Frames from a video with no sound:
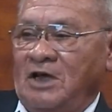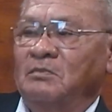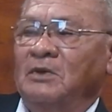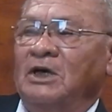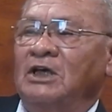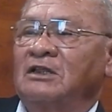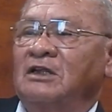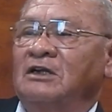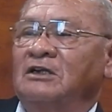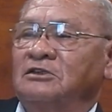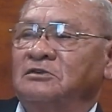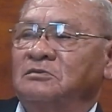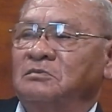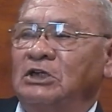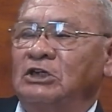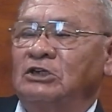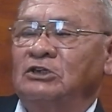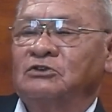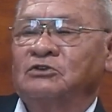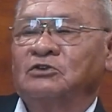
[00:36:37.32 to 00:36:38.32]
Methodist
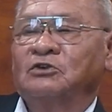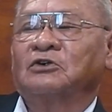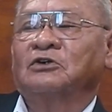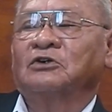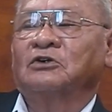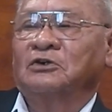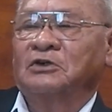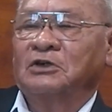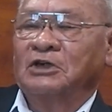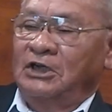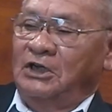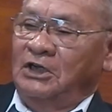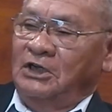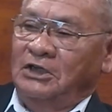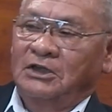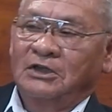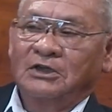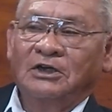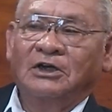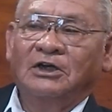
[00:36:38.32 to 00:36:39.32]
minister and
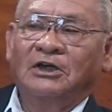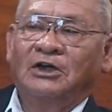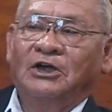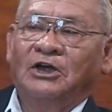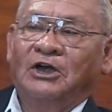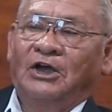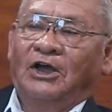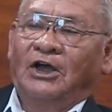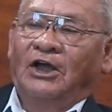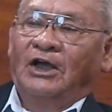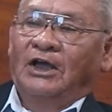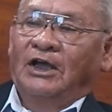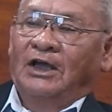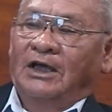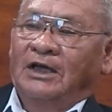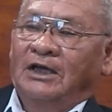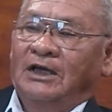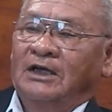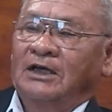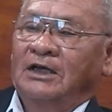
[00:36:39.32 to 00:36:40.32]

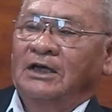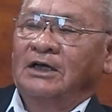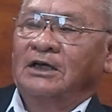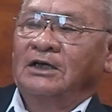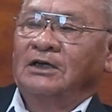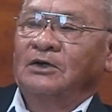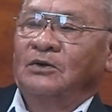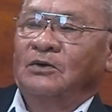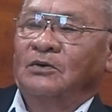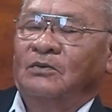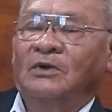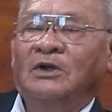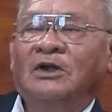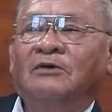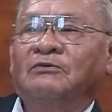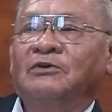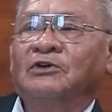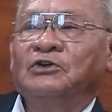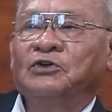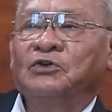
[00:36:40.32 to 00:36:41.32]
uh, uh,
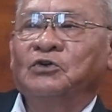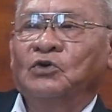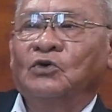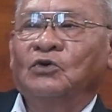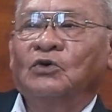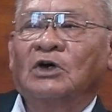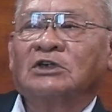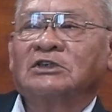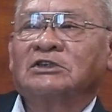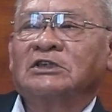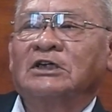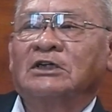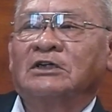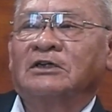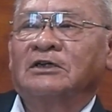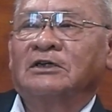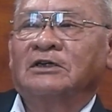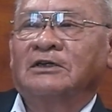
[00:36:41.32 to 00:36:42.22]
whatever you do, I said,